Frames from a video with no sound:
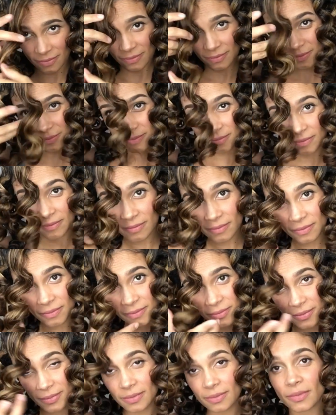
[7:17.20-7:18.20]
a
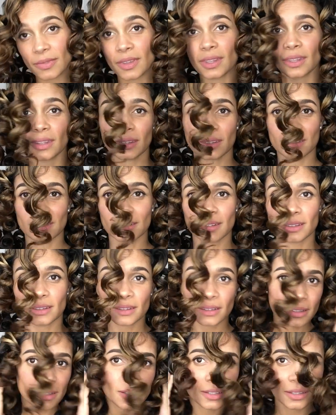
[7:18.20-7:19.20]
wavy
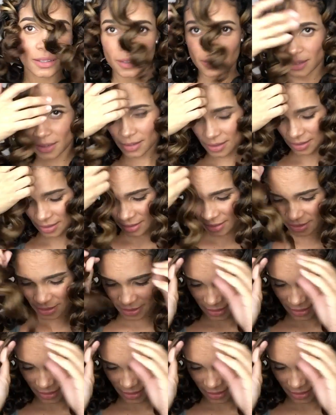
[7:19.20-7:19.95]
curl, and I really